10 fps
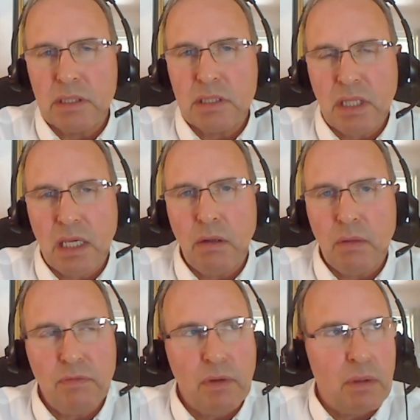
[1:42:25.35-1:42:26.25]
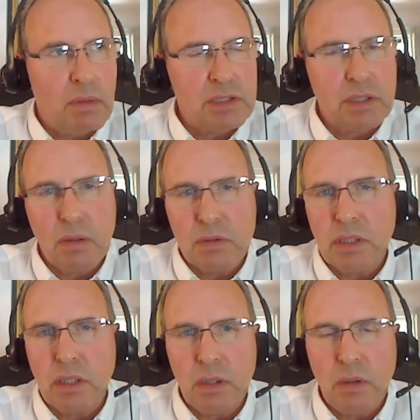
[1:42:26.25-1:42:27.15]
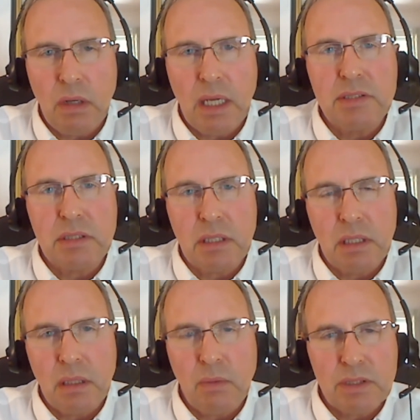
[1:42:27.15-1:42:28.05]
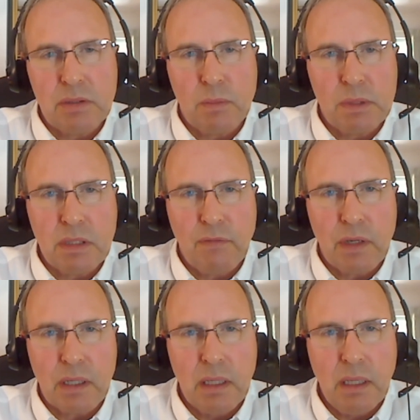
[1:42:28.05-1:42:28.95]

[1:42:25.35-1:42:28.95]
to sail from the west coast to the U.S. into the Western Pacific.